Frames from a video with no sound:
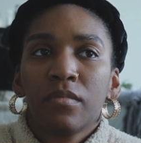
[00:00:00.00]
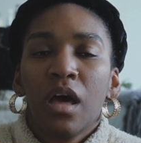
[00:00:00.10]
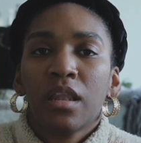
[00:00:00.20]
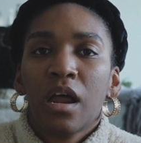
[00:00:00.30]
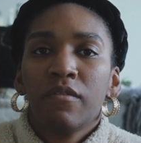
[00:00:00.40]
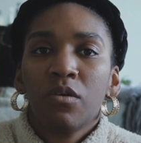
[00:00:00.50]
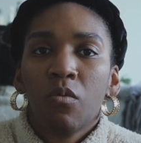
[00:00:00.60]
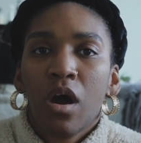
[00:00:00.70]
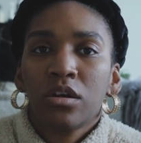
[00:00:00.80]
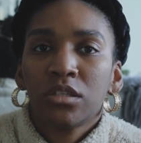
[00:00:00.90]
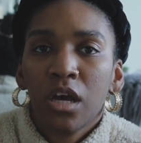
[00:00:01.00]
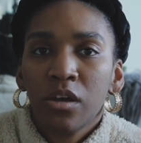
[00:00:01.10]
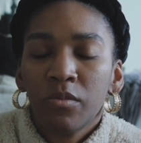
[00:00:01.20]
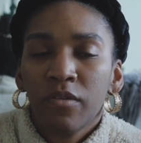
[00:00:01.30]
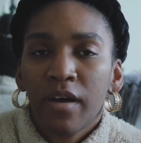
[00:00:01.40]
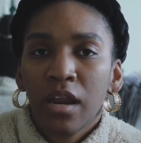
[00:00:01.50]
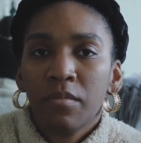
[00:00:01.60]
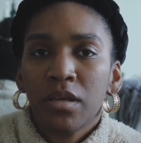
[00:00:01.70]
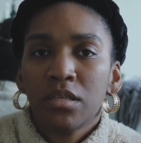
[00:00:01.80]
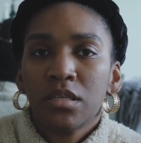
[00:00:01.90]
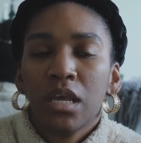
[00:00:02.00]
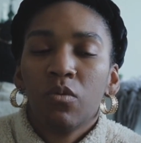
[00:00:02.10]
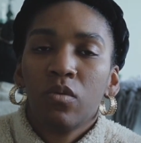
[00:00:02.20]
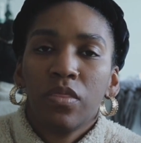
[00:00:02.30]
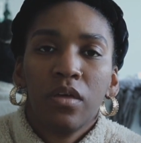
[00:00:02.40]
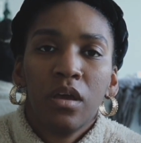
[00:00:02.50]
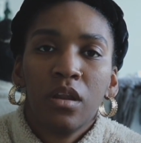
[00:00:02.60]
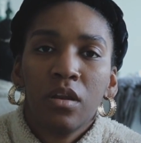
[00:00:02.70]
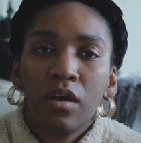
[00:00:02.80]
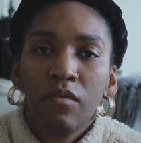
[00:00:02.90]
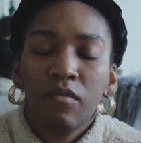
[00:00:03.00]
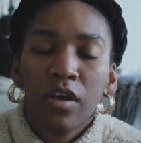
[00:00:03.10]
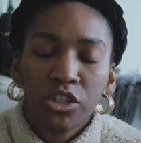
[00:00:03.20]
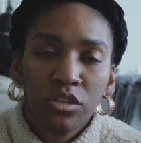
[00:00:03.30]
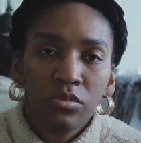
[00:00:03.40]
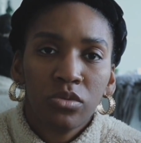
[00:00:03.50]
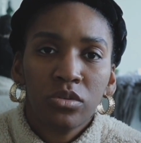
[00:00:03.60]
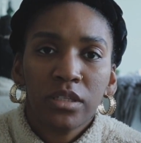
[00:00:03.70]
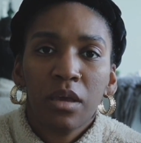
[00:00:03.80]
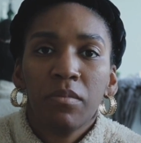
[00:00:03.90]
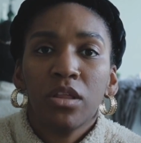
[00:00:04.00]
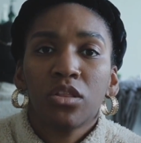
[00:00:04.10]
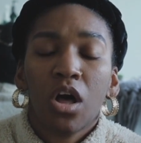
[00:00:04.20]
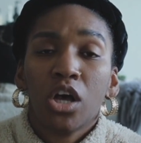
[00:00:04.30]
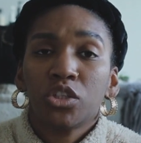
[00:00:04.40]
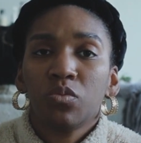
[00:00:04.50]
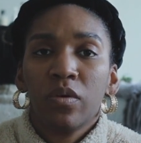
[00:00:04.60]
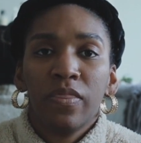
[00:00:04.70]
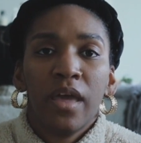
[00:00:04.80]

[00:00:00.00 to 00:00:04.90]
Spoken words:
a lot of the water-soluble vitamins within vegetables can be lost when